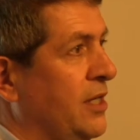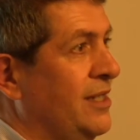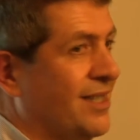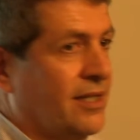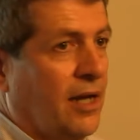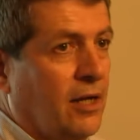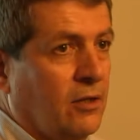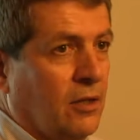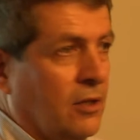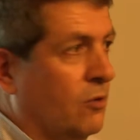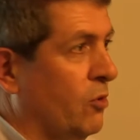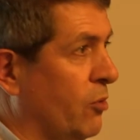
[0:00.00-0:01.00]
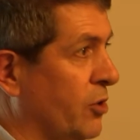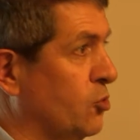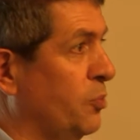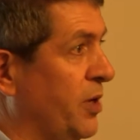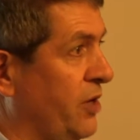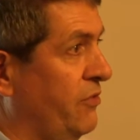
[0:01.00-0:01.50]
Instead, we want
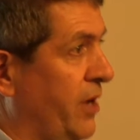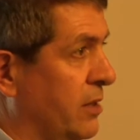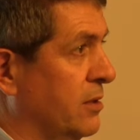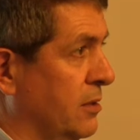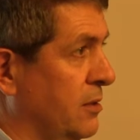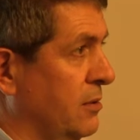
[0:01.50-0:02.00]
to prevent